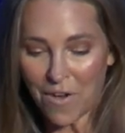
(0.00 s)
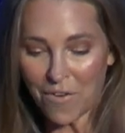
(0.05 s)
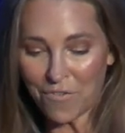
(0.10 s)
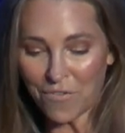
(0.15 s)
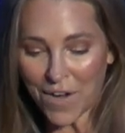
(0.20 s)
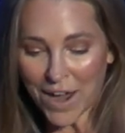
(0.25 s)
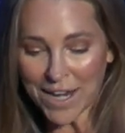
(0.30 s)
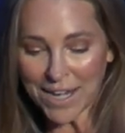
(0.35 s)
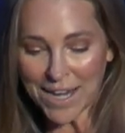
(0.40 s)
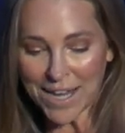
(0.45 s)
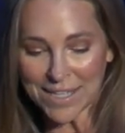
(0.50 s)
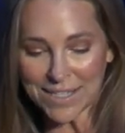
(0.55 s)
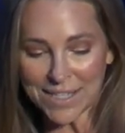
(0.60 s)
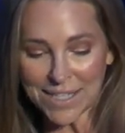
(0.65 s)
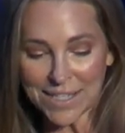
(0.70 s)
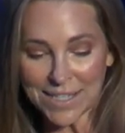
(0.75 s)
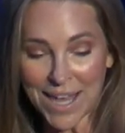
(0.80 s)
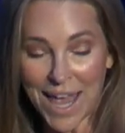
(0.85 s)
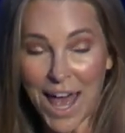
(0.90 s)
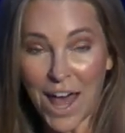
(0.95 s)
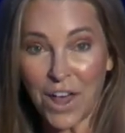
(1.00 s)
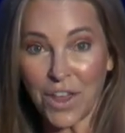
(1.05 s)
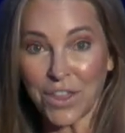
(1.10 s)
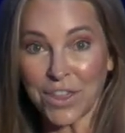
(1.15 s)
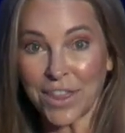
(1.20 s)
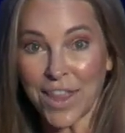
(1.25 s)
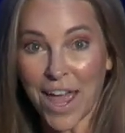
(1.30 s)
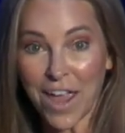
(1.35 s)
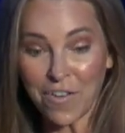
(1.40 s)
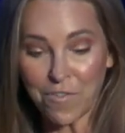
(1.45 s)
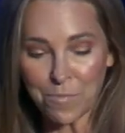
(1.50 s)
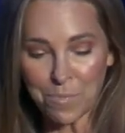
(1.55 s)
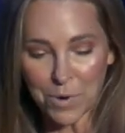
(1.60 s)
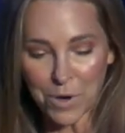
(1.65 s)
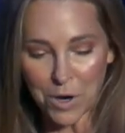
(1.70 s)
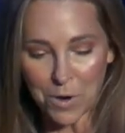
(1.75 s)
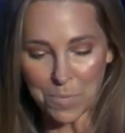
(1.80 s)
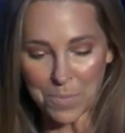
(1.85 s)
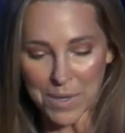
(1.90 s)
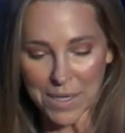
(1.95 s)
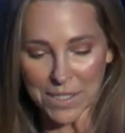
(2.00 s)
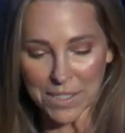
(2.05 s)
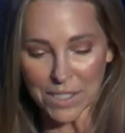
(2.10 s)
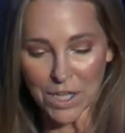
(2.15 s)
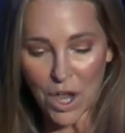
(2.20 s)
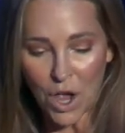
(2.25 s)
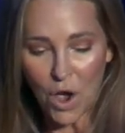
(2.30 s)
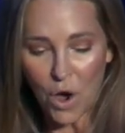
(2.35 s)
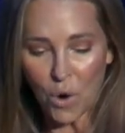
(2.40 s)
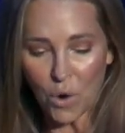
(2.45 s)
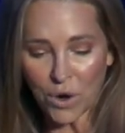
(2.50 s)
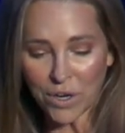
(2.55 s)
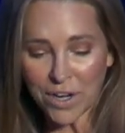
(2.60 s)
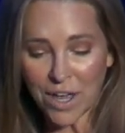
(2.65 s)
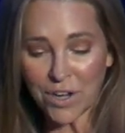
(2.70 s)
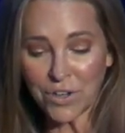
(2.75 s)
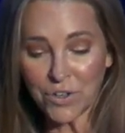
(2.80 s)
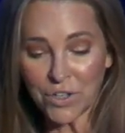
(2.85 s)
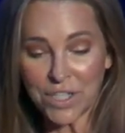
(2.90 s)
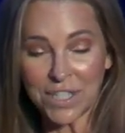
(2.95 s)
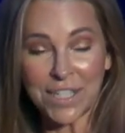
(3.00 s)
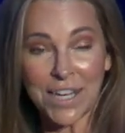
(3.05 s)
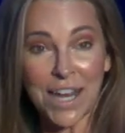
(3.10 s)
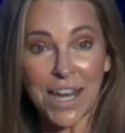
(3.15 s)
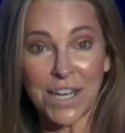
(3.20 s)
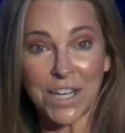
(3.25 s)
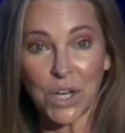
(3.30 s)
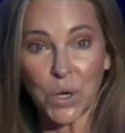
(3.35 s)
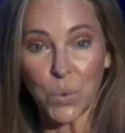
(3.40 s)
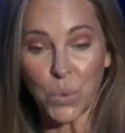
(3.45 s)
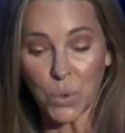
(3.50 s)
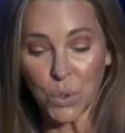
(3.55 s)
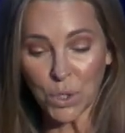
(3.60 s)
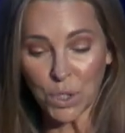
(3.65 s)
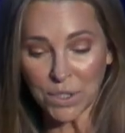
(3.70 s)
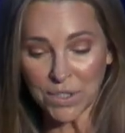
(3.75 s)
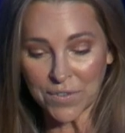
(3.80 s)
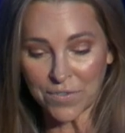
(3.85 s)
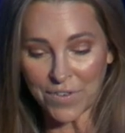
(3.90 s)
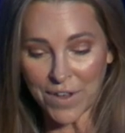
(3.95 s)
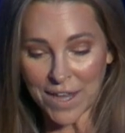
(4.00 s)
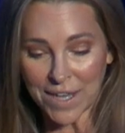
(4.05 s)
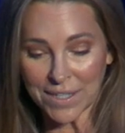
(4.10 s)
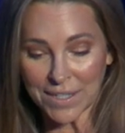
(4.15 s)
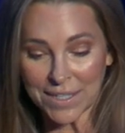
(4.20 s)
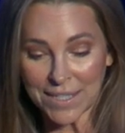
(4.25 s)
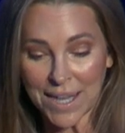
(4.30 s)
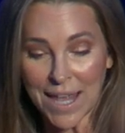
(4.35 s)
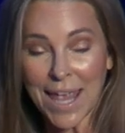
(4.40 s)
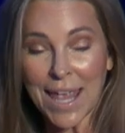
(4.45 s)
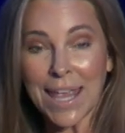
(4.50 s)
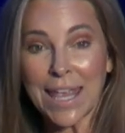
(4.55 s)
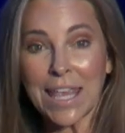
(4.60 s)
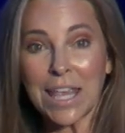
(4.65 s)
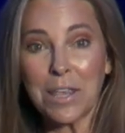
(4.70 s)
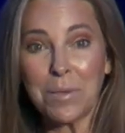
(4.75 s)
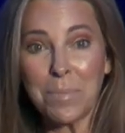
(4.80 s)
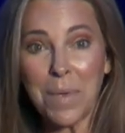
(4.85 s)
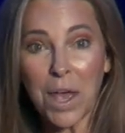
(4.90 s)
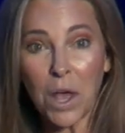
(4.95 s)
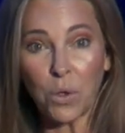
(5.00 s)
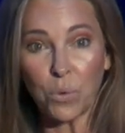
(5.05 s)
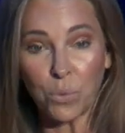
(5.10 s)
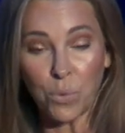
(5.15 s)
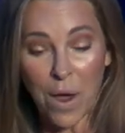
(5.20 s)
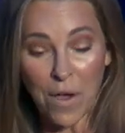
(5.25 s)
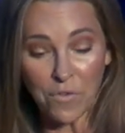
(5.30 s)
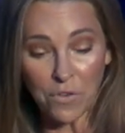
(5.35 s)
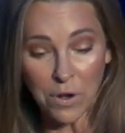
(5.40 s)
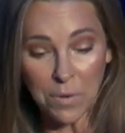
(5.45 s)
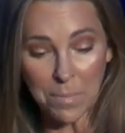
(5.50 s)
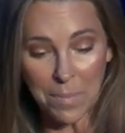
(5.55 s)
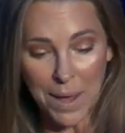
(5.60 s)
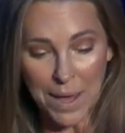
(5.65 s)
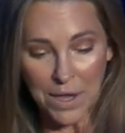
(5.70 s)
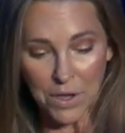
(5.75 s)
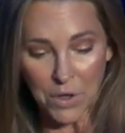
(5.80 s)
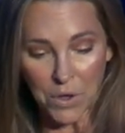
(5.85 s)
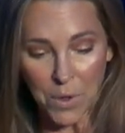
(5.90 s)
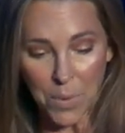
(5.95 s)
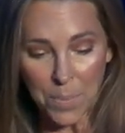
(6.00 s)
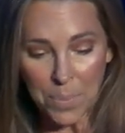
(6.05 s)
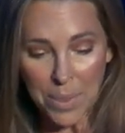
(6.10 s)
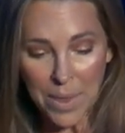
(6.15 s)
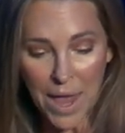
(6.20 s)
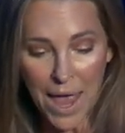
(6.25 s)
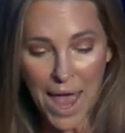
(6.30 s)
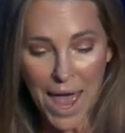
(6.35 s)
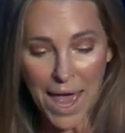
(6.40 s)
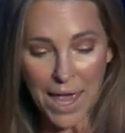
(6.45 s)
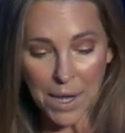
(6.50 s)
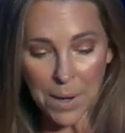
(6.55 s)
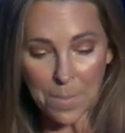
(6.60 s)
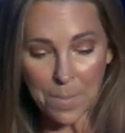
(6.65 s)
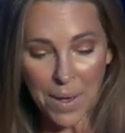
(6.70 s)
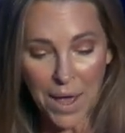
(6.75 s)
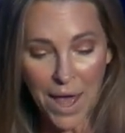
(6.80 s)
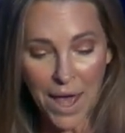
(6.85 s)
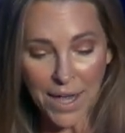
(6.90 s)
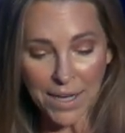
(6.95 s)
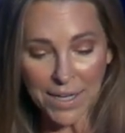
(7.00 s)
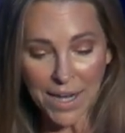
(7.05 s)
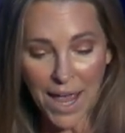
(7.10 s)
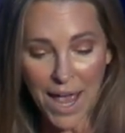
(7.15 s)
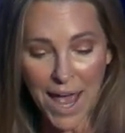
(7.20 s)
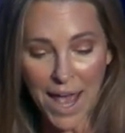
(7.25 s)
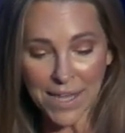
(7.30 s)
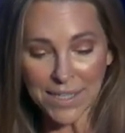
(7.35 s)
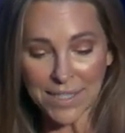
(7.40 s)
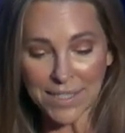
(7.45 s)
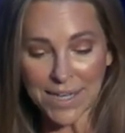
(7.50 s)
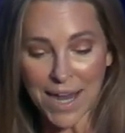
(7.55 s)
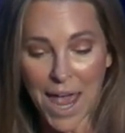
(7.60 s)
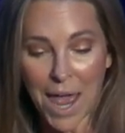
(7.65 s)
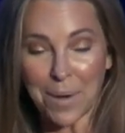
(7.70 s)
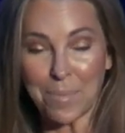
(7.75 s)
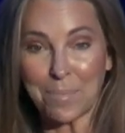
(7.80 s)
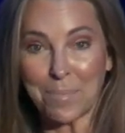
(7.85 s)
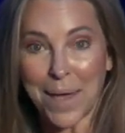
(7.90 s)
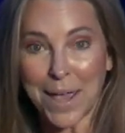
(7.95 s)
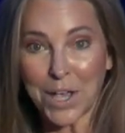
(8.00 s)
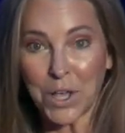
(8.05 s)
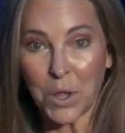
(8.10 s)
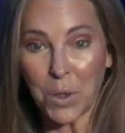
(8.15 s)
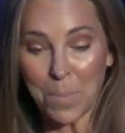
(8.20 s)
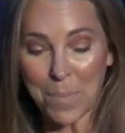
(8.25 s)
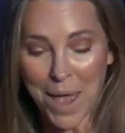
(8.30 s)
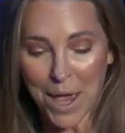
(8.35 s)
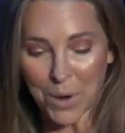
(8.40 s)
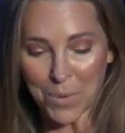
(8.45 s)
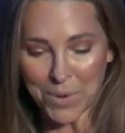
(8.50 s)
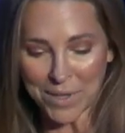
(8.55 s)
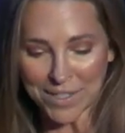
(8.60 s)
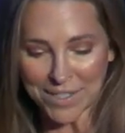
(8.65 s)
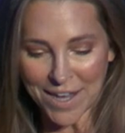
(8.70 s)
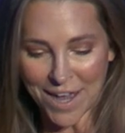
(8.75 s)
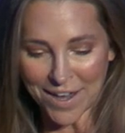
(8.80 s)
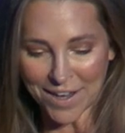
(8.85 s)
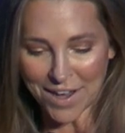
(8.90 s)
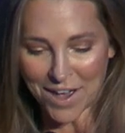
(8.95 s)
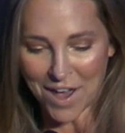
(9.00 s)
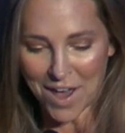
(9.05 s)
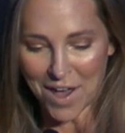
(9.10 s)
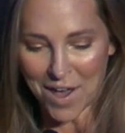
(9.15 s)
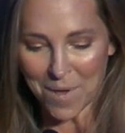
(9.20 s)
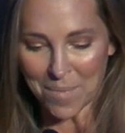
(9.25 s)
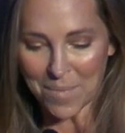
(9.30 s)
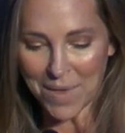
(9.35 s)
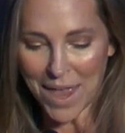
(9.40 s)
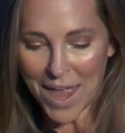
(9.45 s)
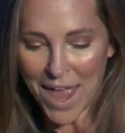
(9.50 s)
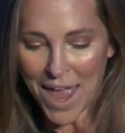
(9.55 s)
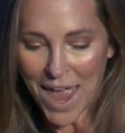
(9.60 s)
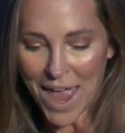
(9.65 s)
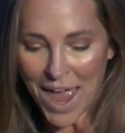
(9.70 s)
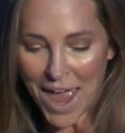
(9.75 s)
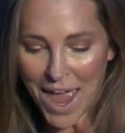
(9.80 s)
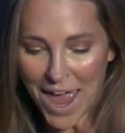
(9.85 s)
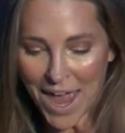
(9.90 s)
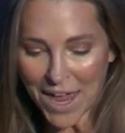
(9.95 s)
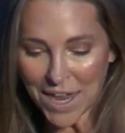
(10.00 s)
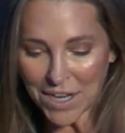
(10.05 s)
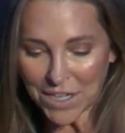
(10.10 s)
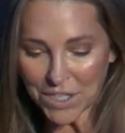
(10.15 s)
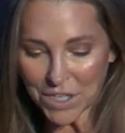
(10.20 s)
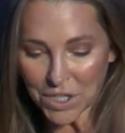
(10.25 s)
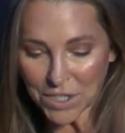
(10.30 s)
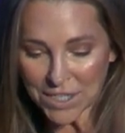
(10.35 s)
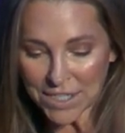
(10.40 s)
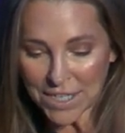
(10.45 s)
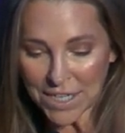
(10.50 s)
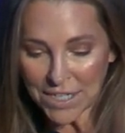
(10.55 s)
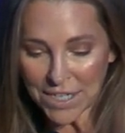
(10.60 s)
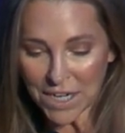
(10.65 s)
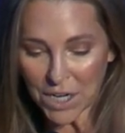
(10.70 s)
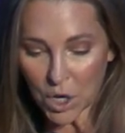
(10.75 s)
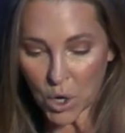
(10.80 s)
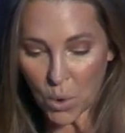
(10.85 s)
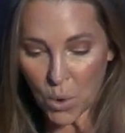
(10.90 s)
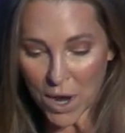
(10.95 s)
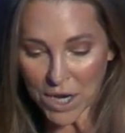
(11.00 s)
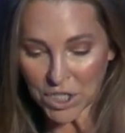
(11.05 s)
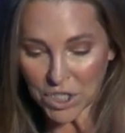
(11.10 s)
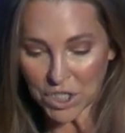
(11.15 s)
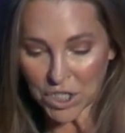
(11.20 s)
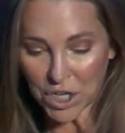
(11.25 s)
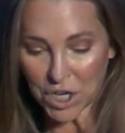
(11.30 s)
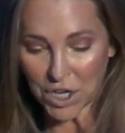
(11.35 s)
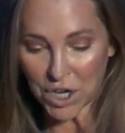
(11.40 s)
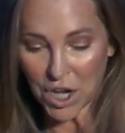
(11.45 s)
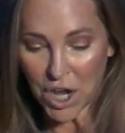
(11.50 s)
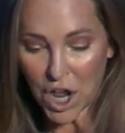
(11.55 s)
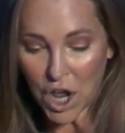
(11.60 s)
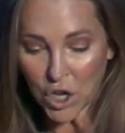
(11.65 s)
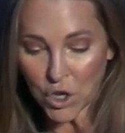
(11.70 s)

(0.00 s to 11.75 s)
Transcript: finances, health, life purpose, or in understanding world events, email Reverend Michael at podcast@michaelbeckwith.com and send in a question.